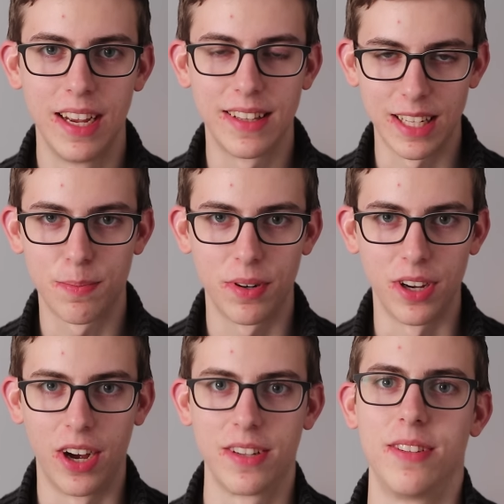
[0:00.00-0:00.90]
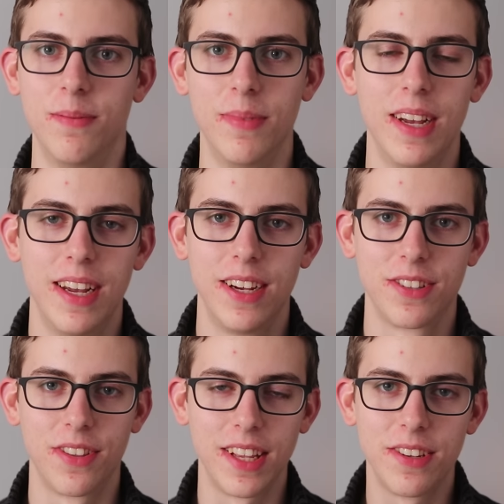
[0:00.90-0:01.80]
That's pretty awesome.
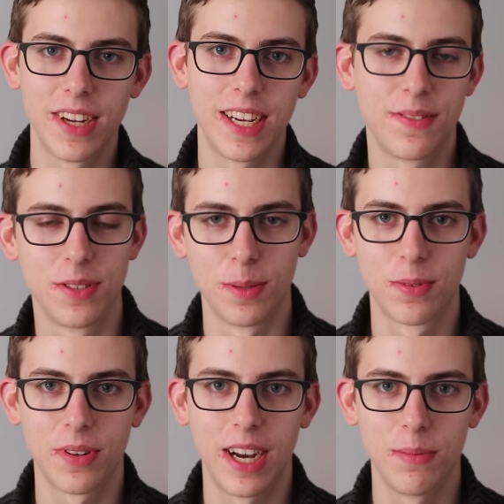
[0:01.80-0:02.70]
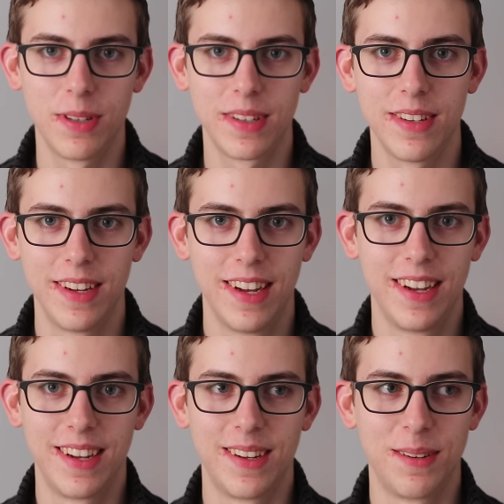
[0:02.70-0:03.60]
So thank you guys for subscribing.
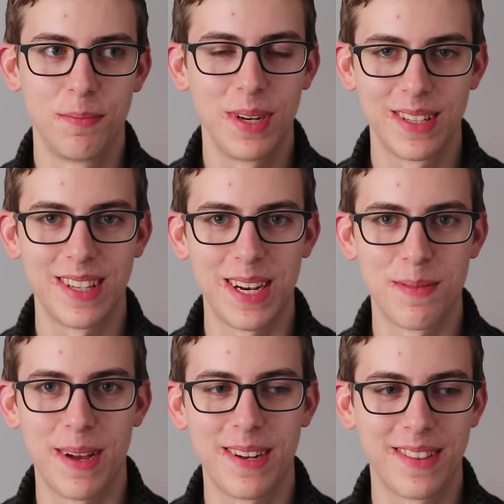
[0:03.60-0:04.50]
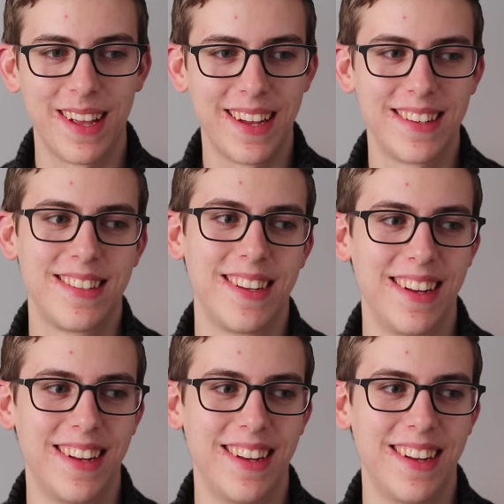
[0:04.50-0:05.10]
Pretty excited about that.